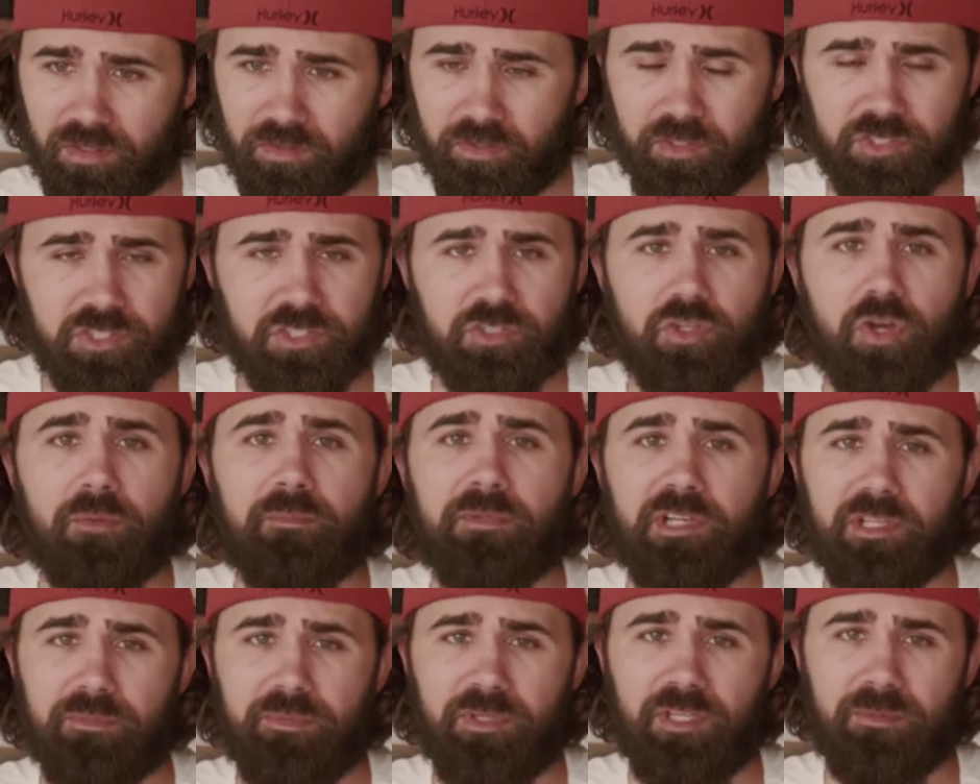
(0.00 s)
there's so
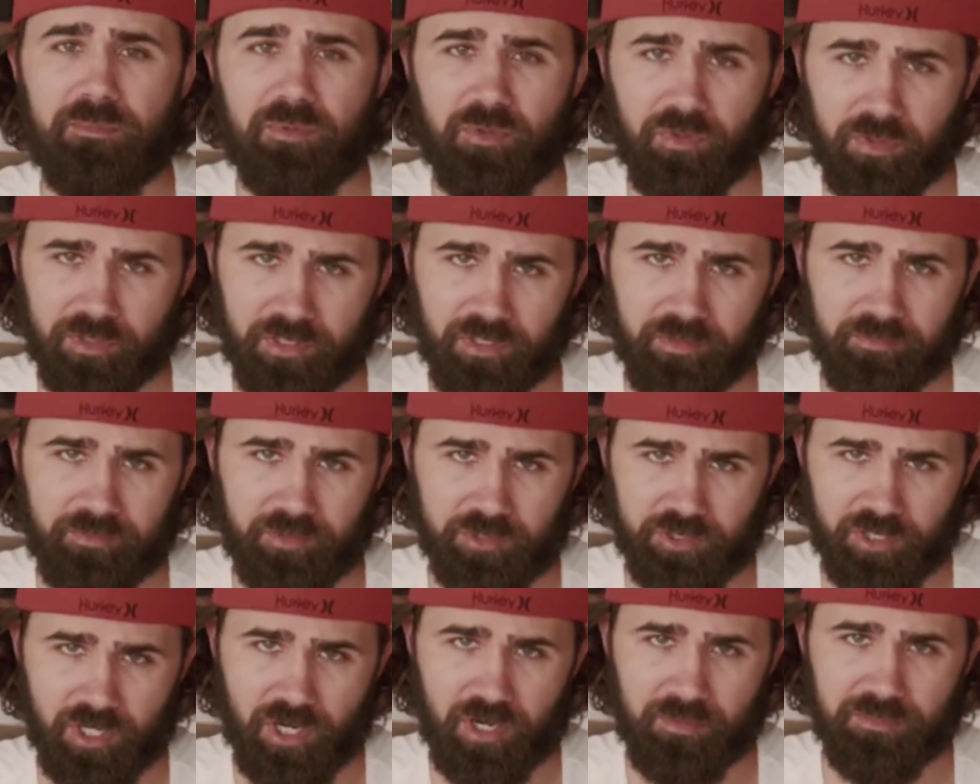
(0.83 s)
many people looking for
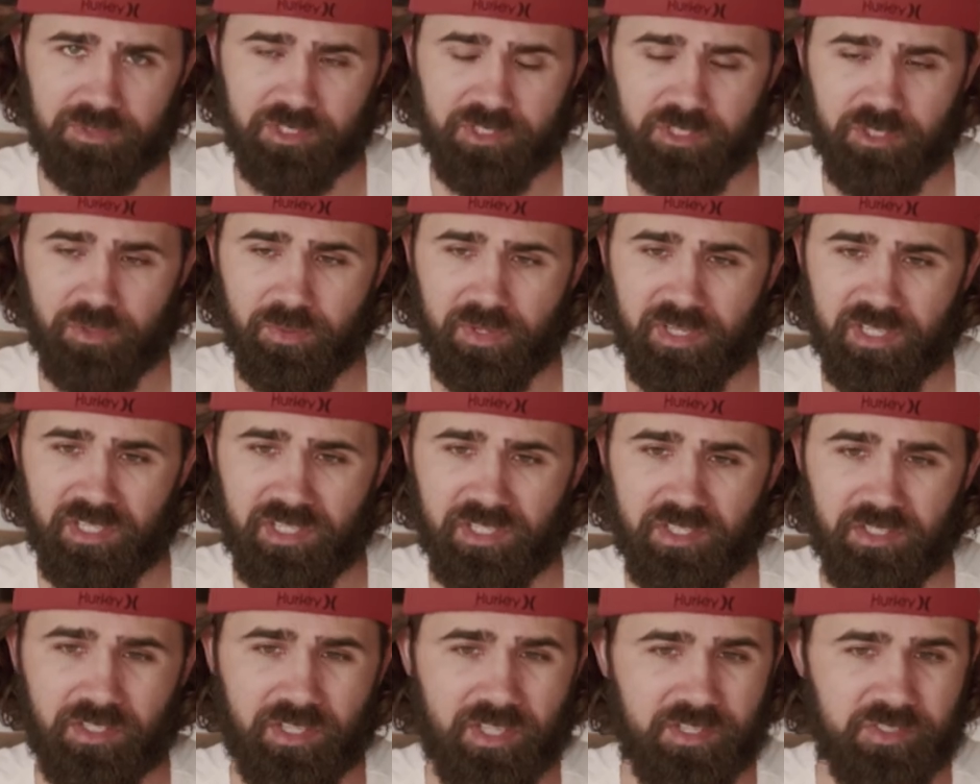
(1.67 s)
jobs in
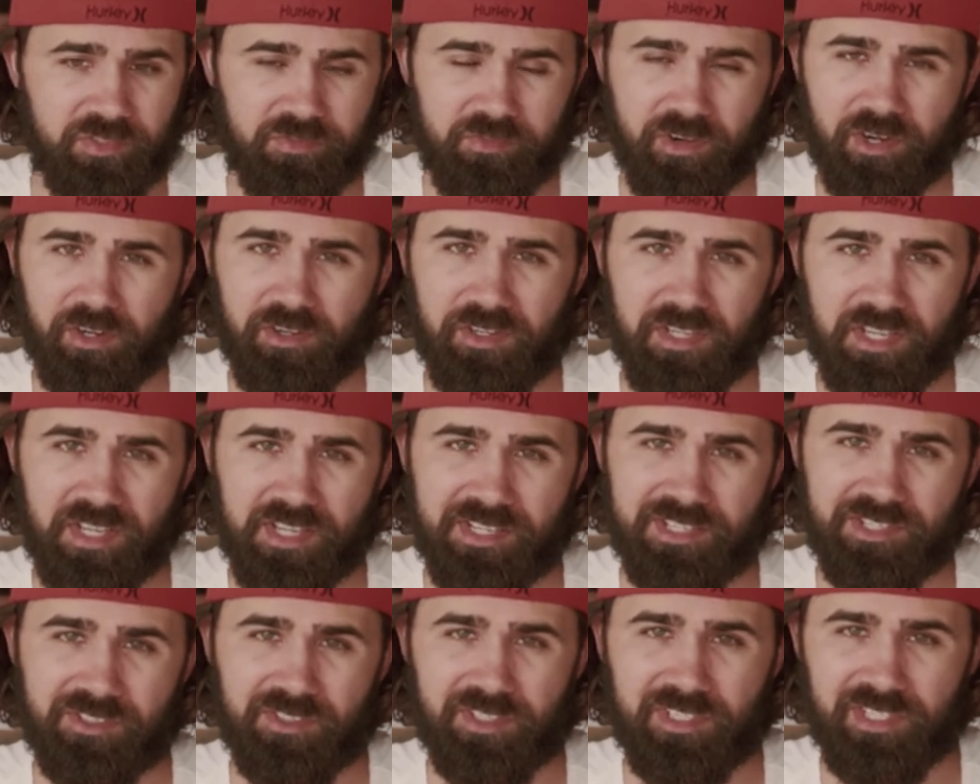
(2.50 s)
UAE. It's very
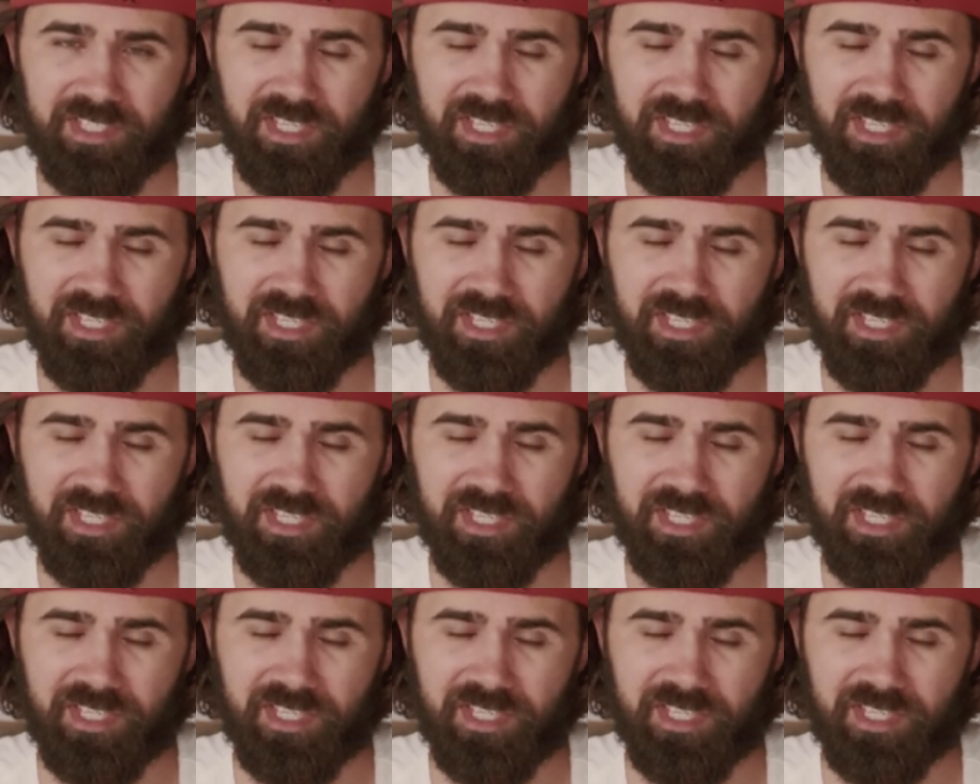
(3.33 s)
easy to